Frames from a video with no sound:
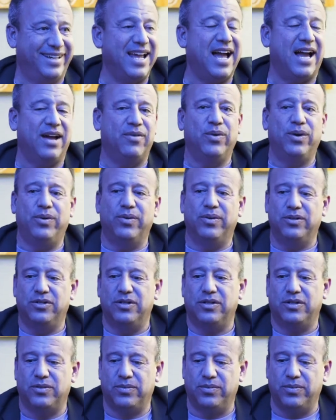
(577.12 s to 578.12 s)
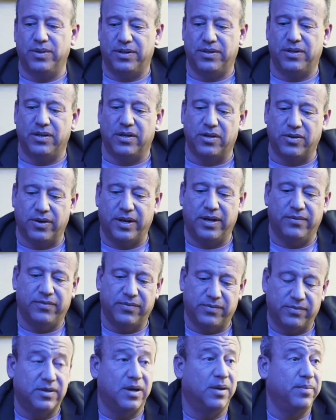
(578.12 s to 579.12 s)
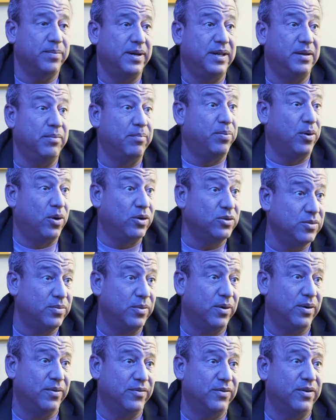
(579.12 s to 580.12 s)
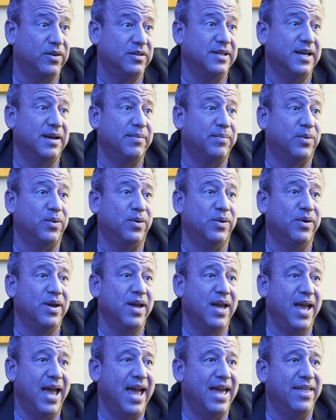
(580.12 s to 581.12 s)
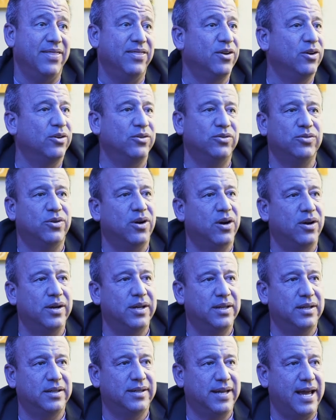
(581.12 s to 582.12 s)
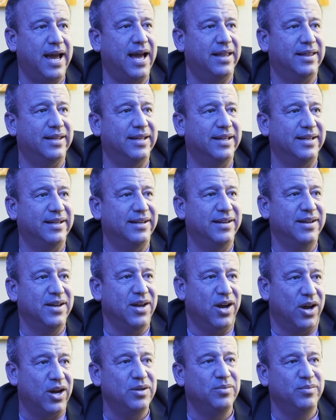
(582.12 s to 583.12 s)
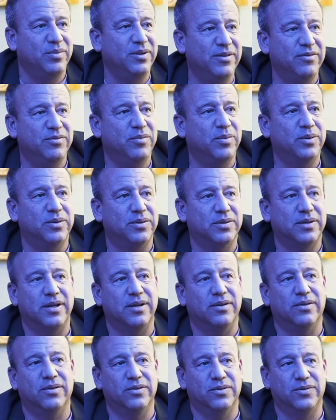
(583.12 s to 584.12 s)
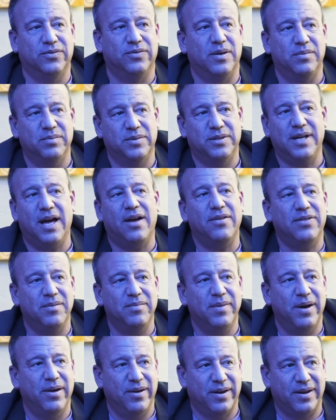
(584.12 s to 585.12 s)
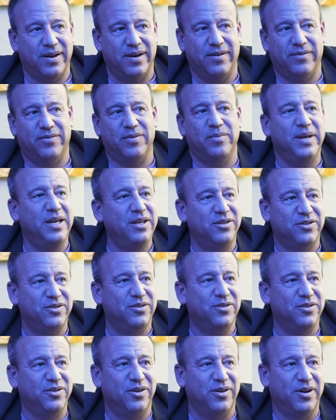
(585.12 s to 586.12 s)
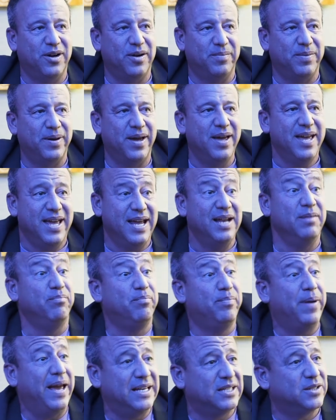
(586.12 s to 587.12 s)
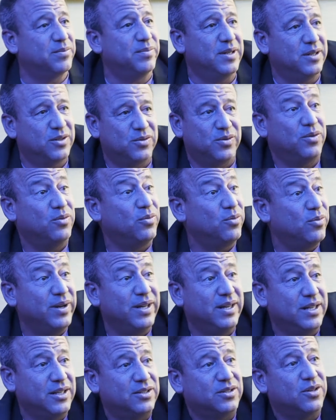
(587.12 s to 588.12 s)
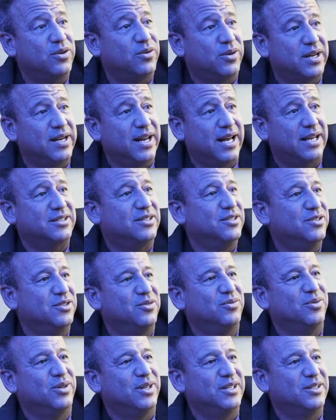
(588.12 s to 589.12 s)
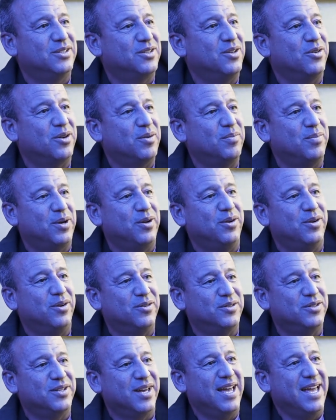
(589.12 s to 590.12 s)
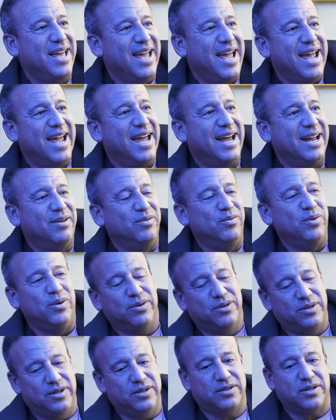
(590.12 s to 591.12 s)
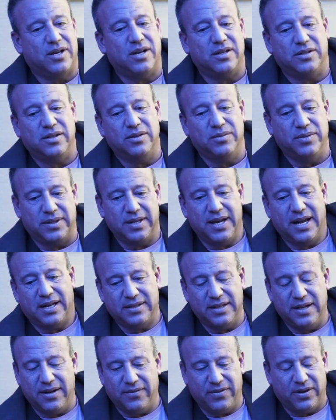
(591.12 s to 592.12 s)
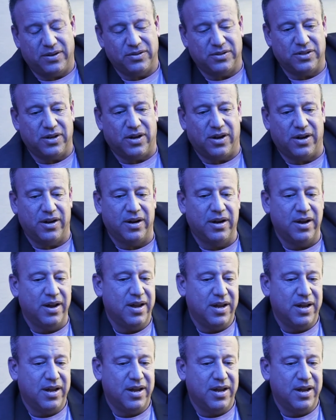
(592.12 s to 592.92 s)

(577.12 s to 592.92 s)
Yeah, we were just with a creative company in Baltimore, for mm-hmm. example, and they're drawing talent, unbelievable skills from South America, from Eastern Europe, in basements with really slow connections and really slow computers. Mm-hmm. And we were discussing with an ex NFL star,